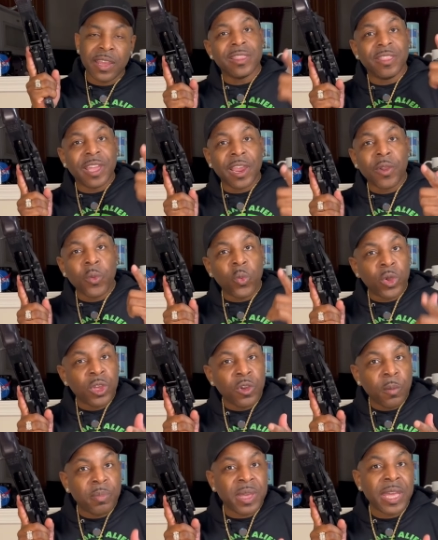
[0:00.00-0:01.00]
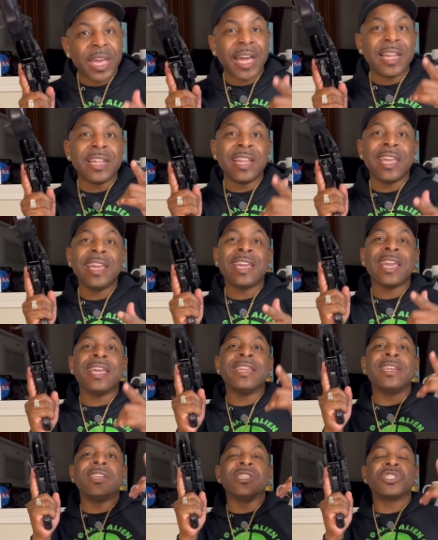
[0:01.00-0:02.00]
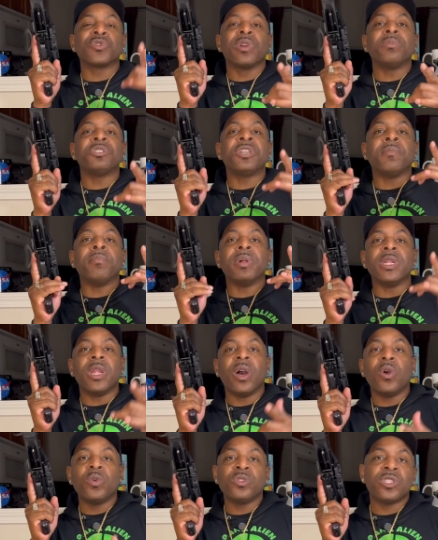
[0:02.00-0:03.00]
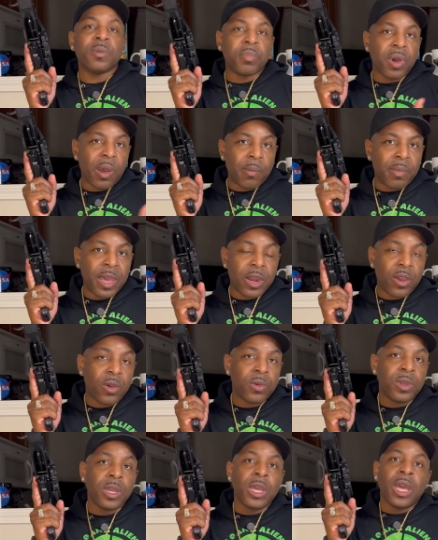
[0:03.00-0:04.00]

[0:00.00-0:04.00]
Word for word: There will be a link in the description below to Palmetto